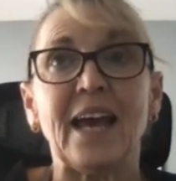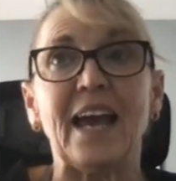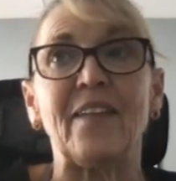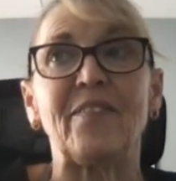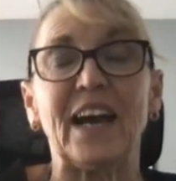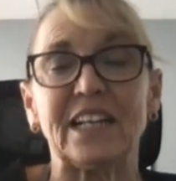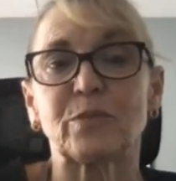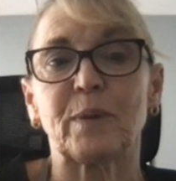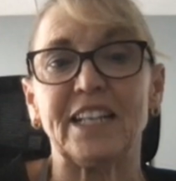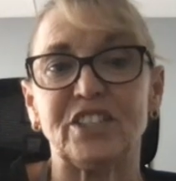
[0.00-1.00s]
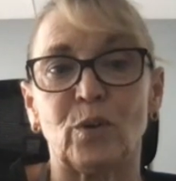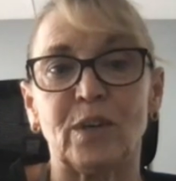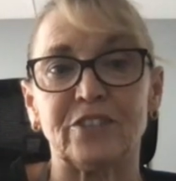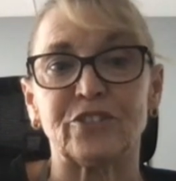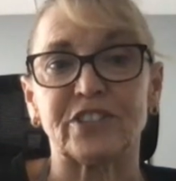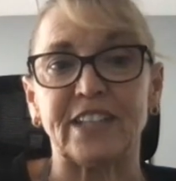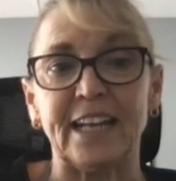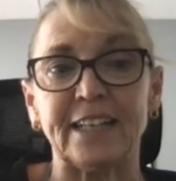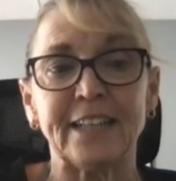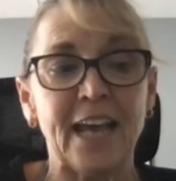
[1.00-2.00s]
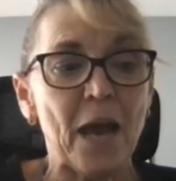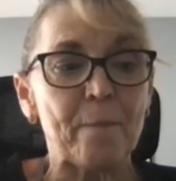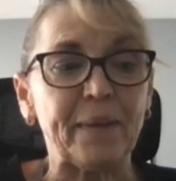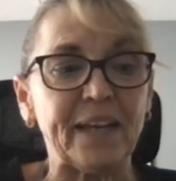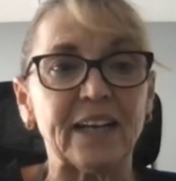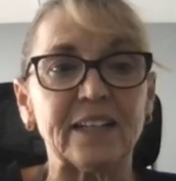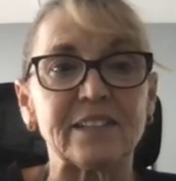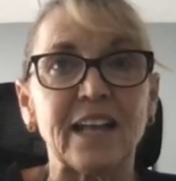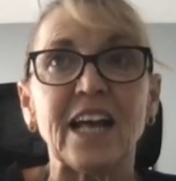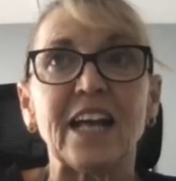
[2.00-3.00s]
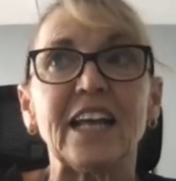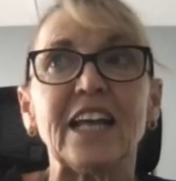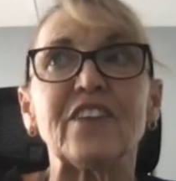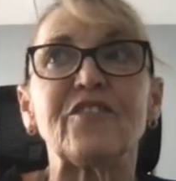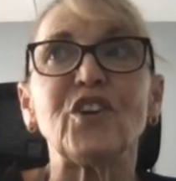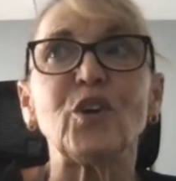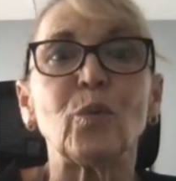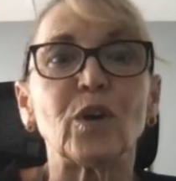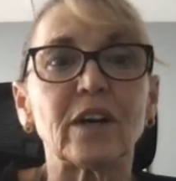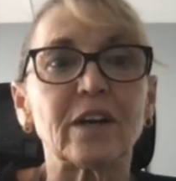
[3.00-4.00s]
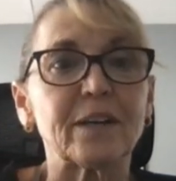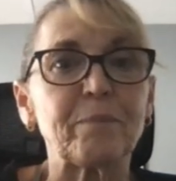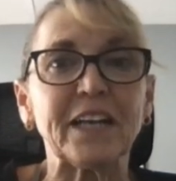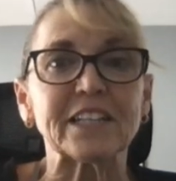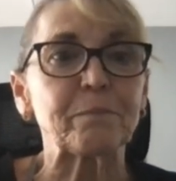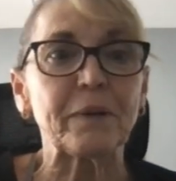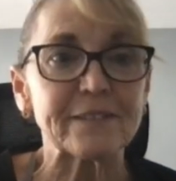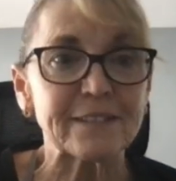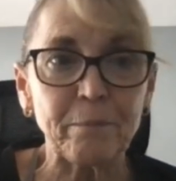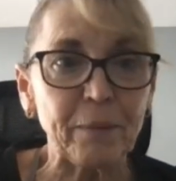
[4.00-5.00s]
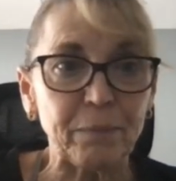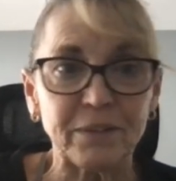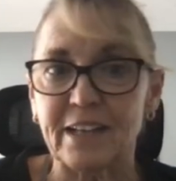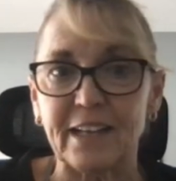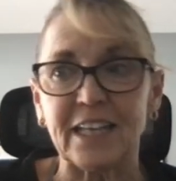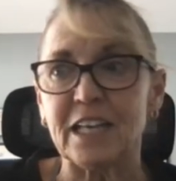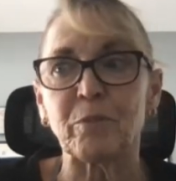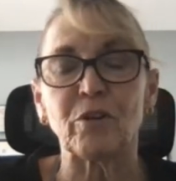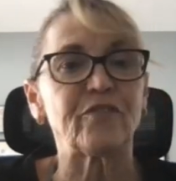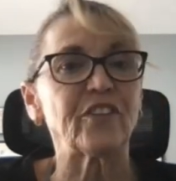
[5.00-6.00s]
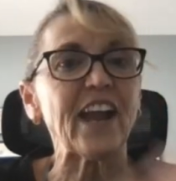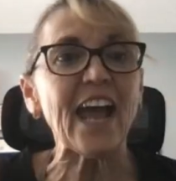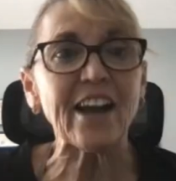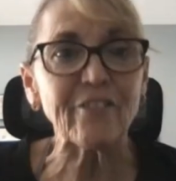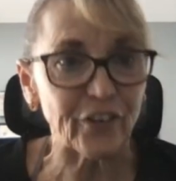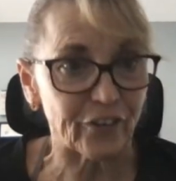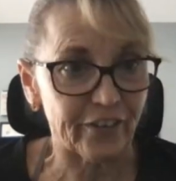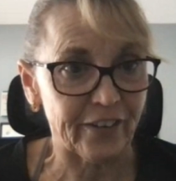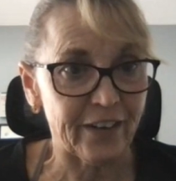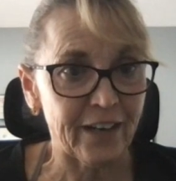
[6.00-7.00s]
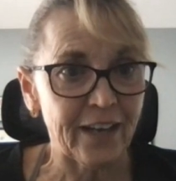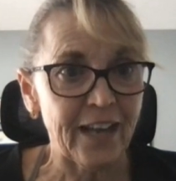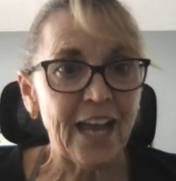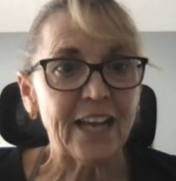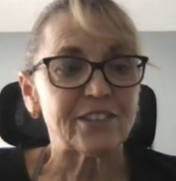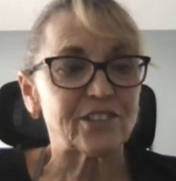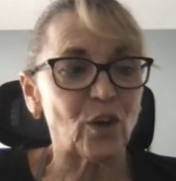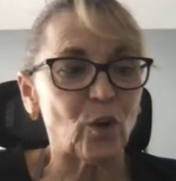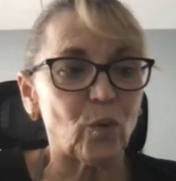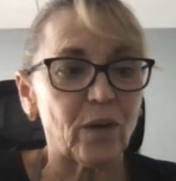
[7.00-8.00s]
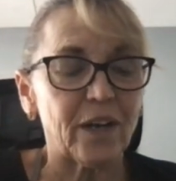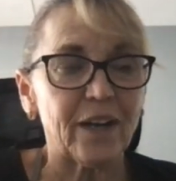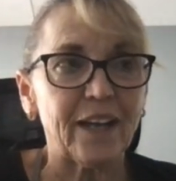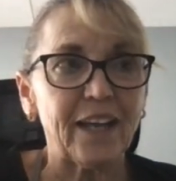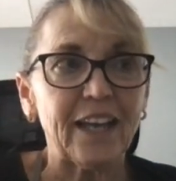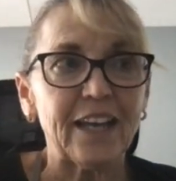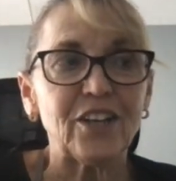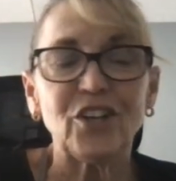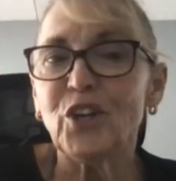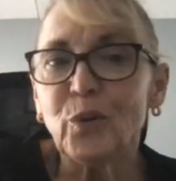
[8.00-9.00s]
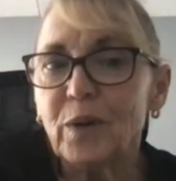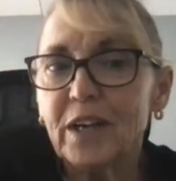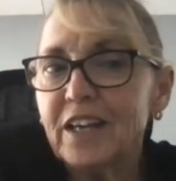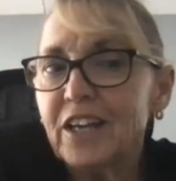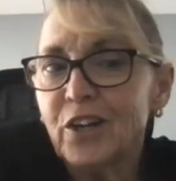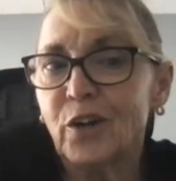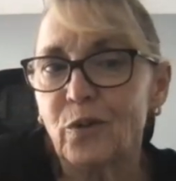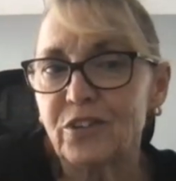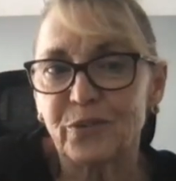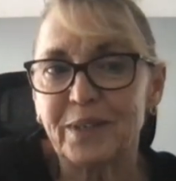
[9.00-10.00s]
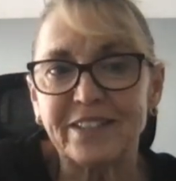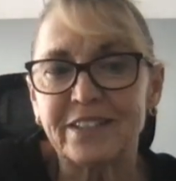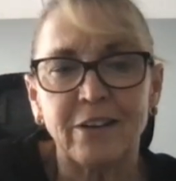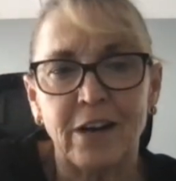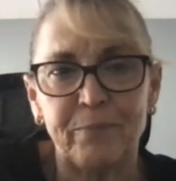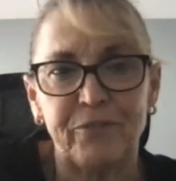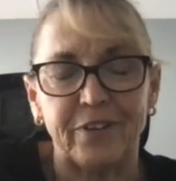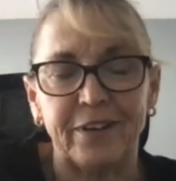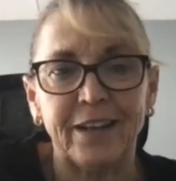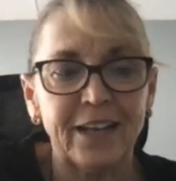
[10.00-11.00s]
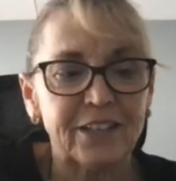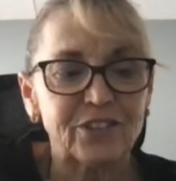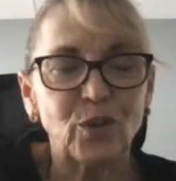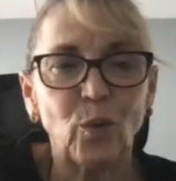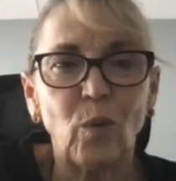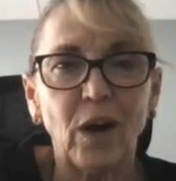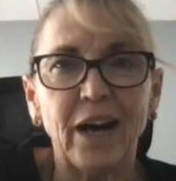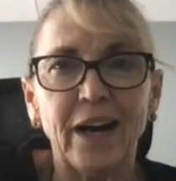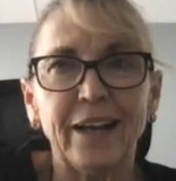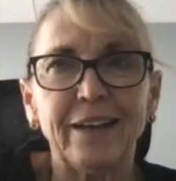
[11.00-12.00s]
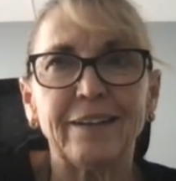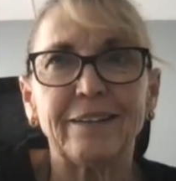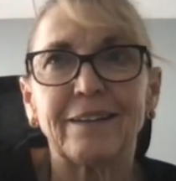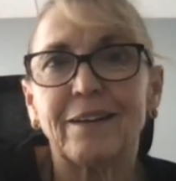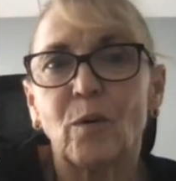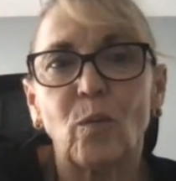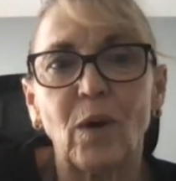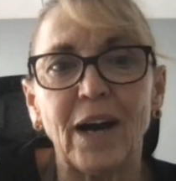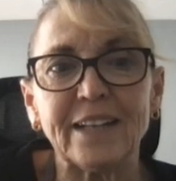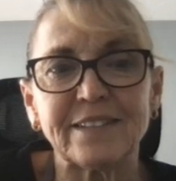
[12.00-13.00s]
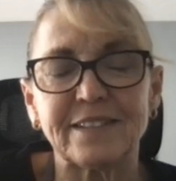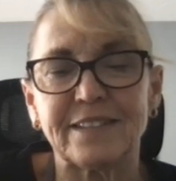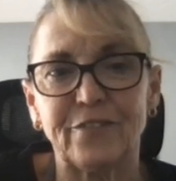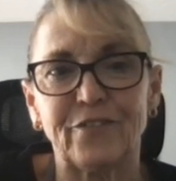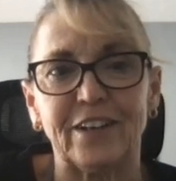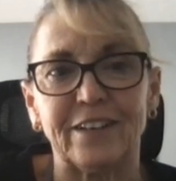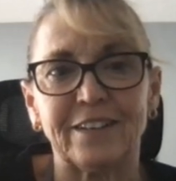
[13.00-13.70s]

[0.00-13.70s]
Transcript: And that's what I don't understand, because some people take chemo forever. So so it's an option. So why is this different?